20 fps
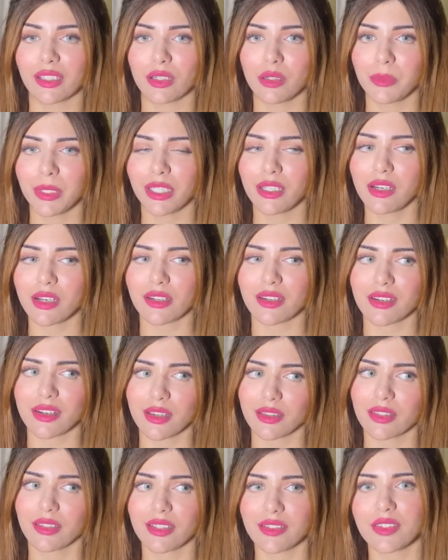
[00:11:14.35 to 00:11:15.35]
oh my god,
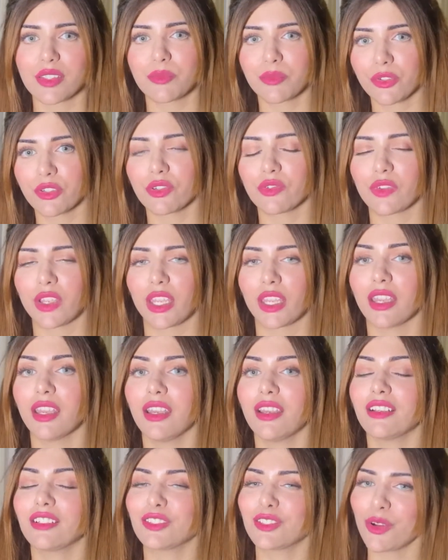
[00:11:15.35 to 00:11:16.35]
nothing is improving.
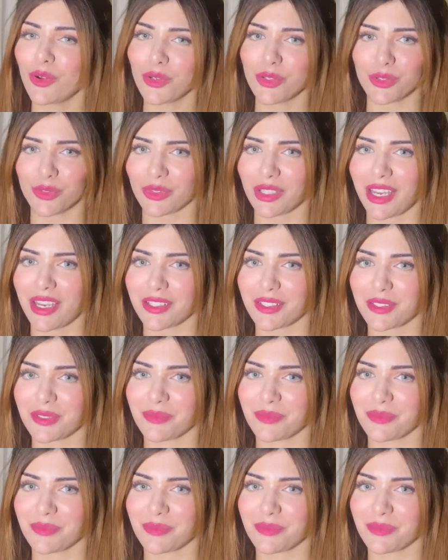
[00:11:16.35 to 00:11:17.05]
Don't do that.